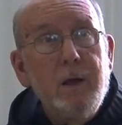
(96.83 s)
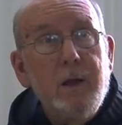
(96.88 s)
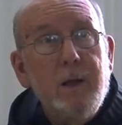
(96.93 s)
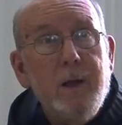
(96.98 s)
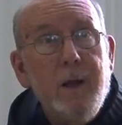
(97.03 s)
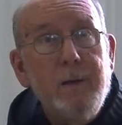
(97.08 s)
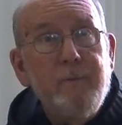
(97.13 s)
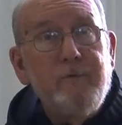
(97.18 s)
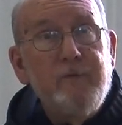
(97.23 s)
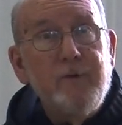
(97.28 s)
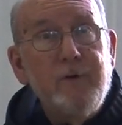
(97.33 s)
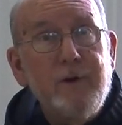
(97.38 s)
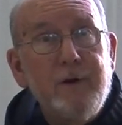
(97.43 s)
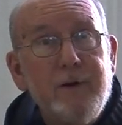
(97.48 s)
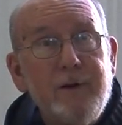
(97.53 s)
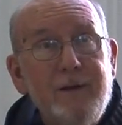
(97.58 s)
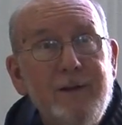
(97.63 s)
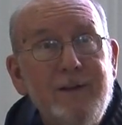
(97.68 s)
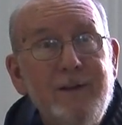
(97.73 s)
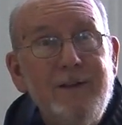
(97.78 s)
comfort,
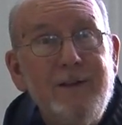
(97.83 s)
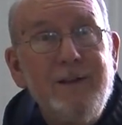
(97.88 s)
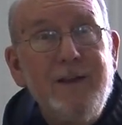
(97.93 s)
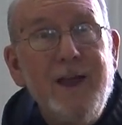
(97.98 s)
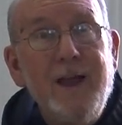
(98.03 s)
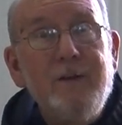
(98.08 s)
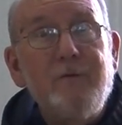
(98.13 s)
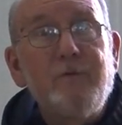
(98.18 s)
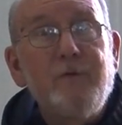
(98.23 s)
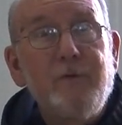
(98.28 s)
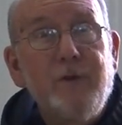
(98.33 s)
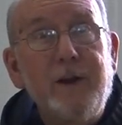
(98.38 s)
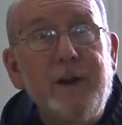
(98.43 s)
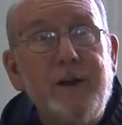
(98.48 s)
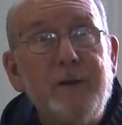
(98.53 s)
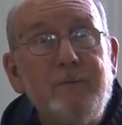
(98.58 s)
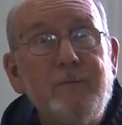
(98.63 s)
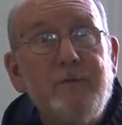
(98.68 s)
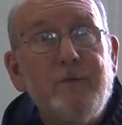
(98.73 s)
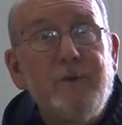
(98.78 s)
and
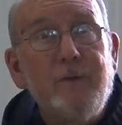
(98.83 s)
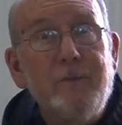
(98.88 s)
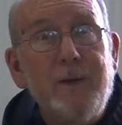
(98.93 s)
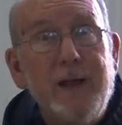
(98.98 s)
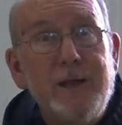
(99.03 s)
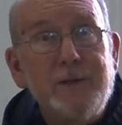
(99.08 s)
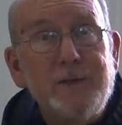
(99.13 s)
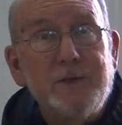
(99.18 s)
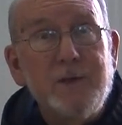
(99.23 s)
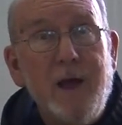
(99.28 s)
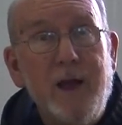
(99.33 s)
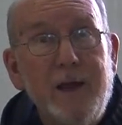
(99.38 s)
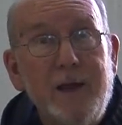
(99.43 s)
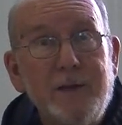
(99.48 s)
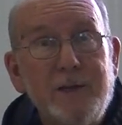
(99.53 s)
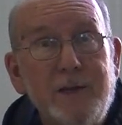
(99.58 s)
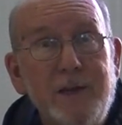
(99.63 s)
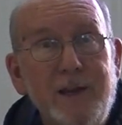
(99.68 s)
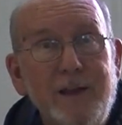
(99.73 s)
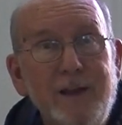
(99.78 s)
freedom from
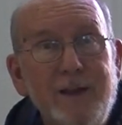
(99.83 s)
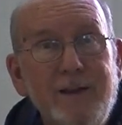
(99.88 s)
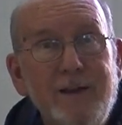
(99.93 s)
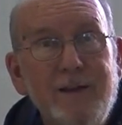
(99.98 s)
anxiety.